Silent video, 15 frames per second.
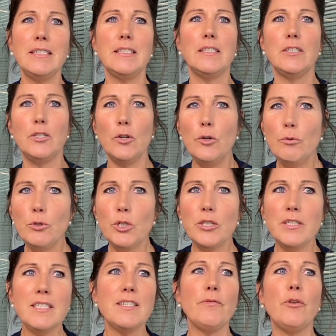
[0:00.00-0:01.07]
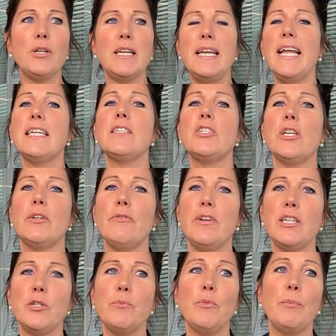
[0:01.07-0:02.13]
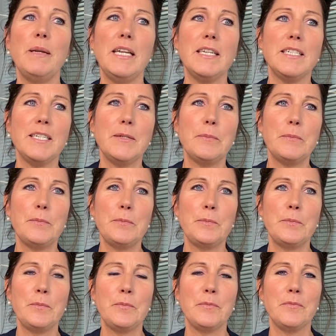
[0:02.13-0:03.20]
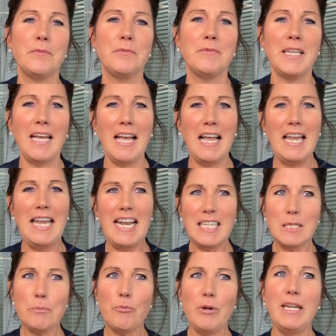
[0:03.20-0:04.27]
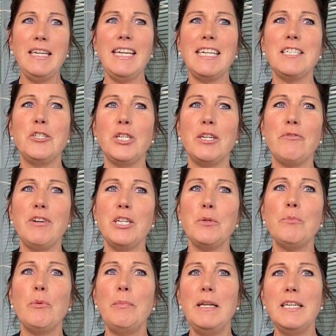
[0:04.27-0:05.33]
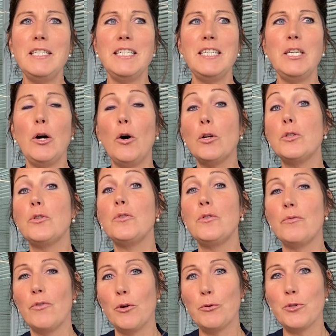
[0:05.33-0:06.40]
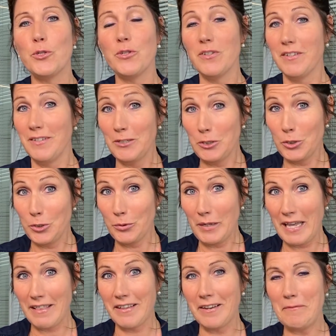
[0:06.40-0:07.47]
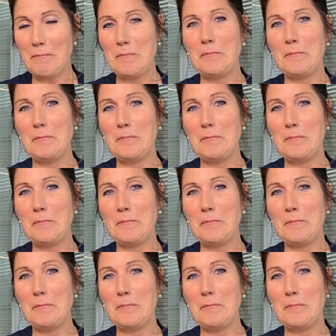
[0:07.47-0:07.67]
solutions for the next generation mobility. Let's bring next generation mobility onto the roads together.